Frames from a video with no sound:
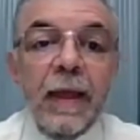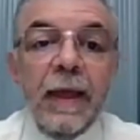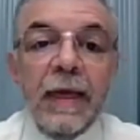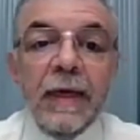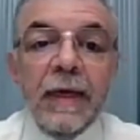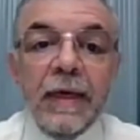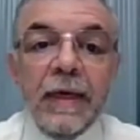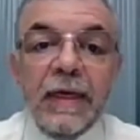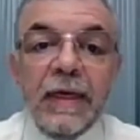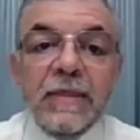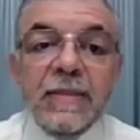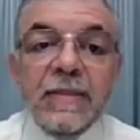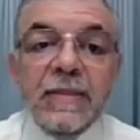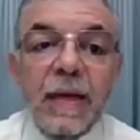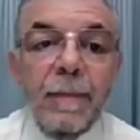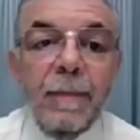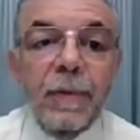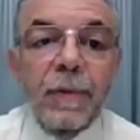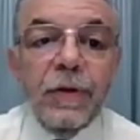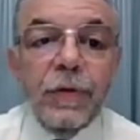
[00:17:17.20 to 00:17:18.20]
increase the
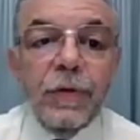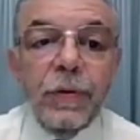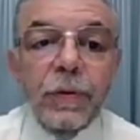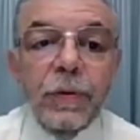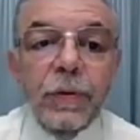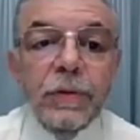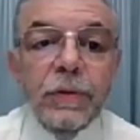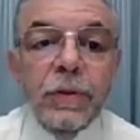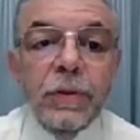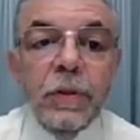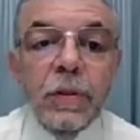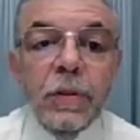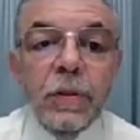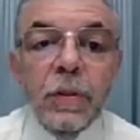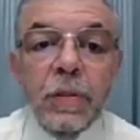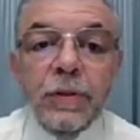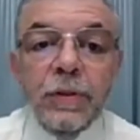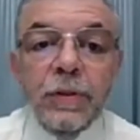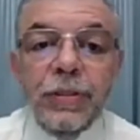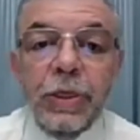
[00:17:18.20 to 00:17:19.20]
amplitude,
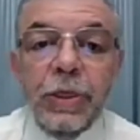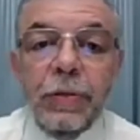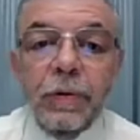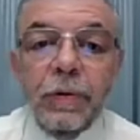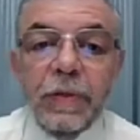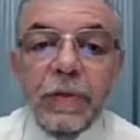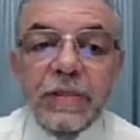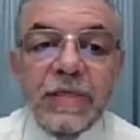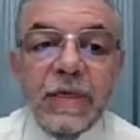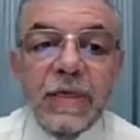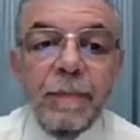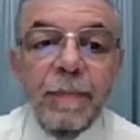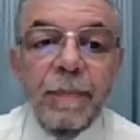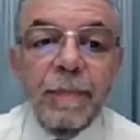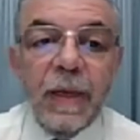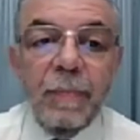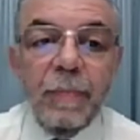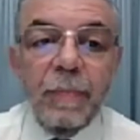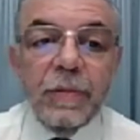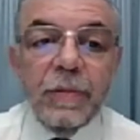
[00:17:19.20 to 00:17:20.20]
continue the same
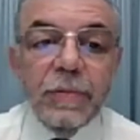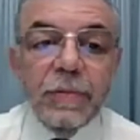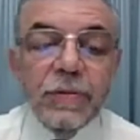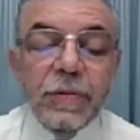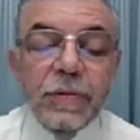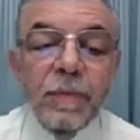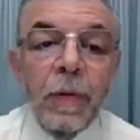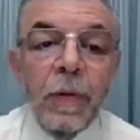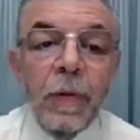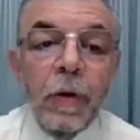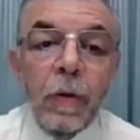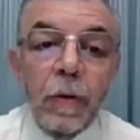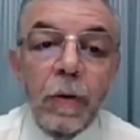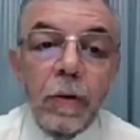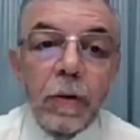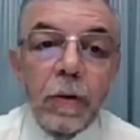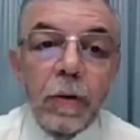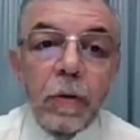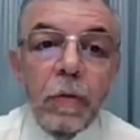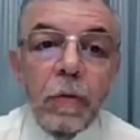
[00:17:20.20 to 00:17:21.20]
parameters,
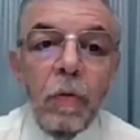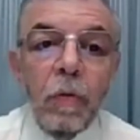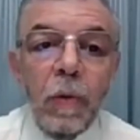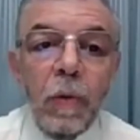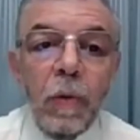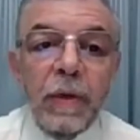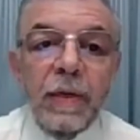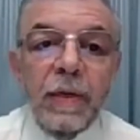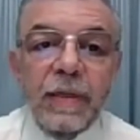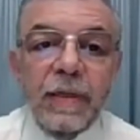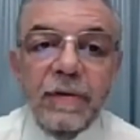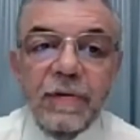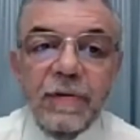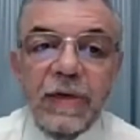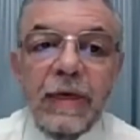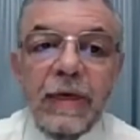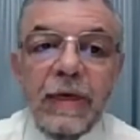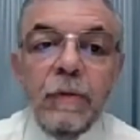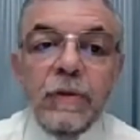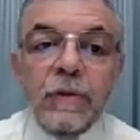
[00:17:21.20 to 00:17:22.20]
or 1 and
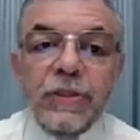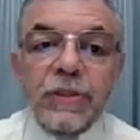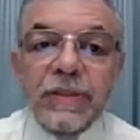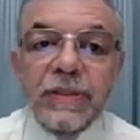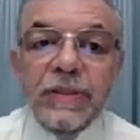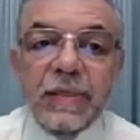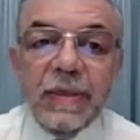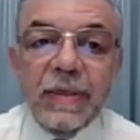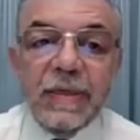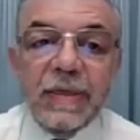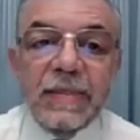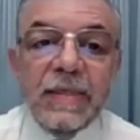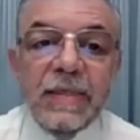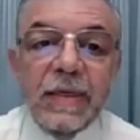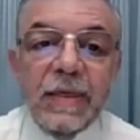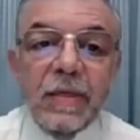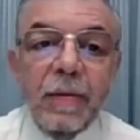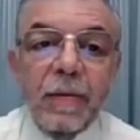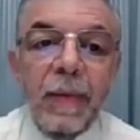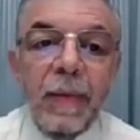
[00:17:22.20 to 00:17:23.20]
3, which is
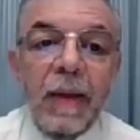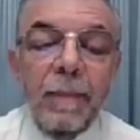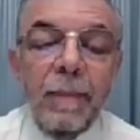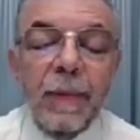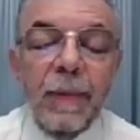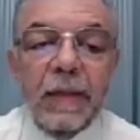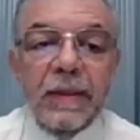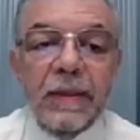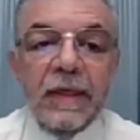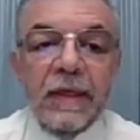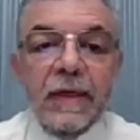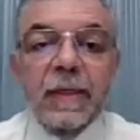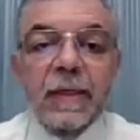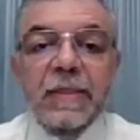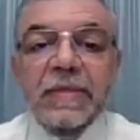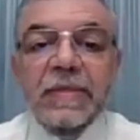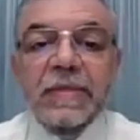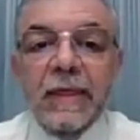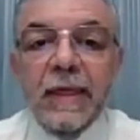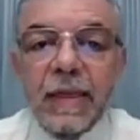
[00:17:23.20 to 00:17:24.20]
increasing the map and
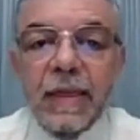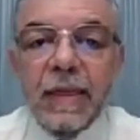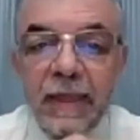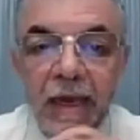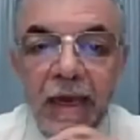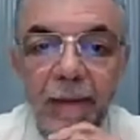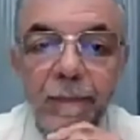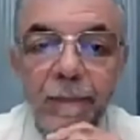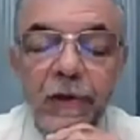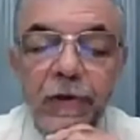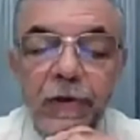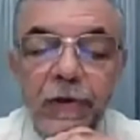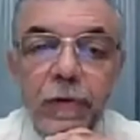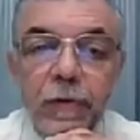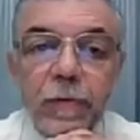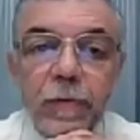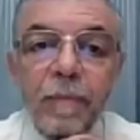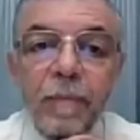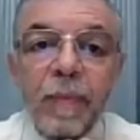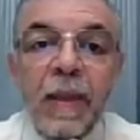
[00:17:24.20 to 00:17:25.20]
increasing the
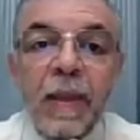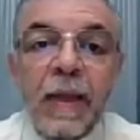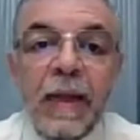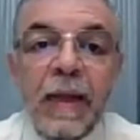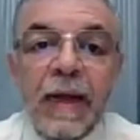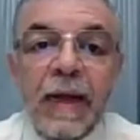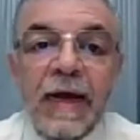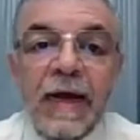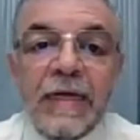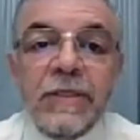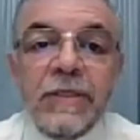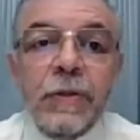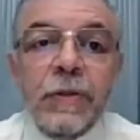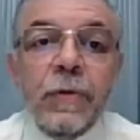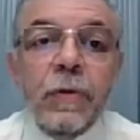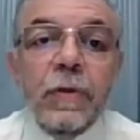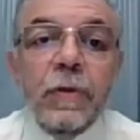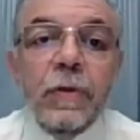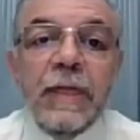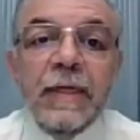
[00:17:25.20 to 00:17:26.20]
amplitude? As you
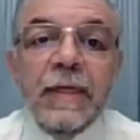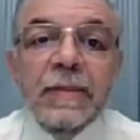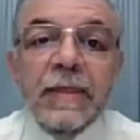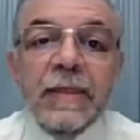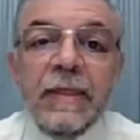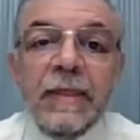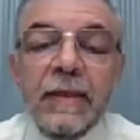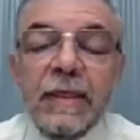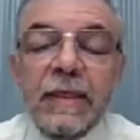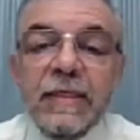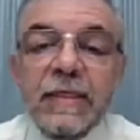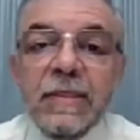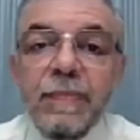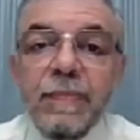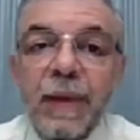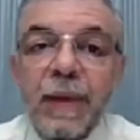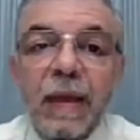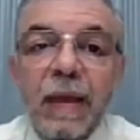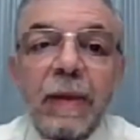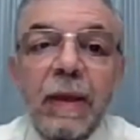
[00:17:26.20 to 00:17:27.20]
know that in this
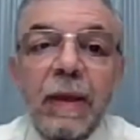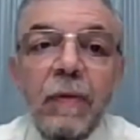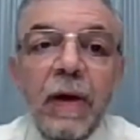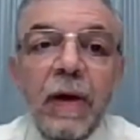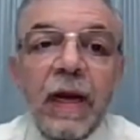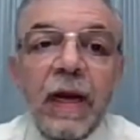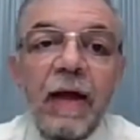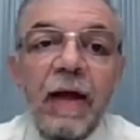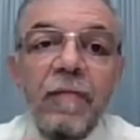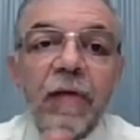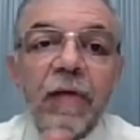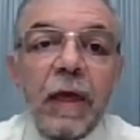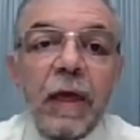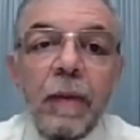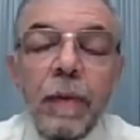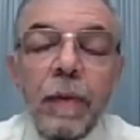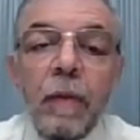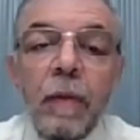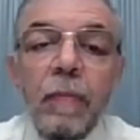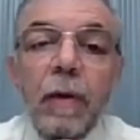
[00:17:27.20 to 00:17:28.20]
baby, we're having
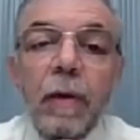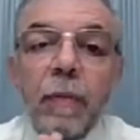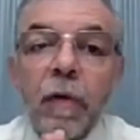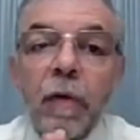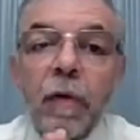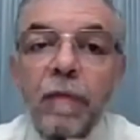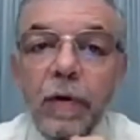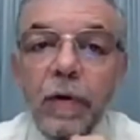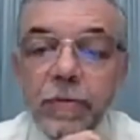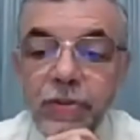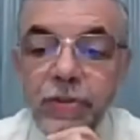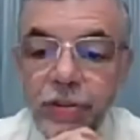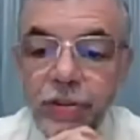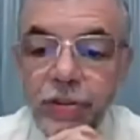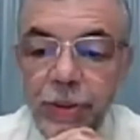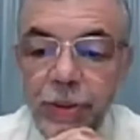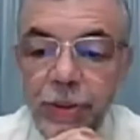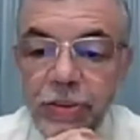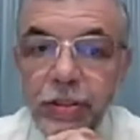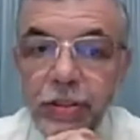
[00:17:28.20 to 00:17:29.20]
a problem of
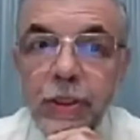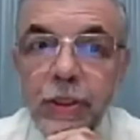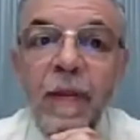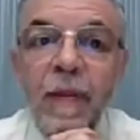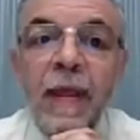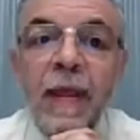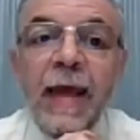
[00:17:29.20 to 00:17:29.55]
oxygenation,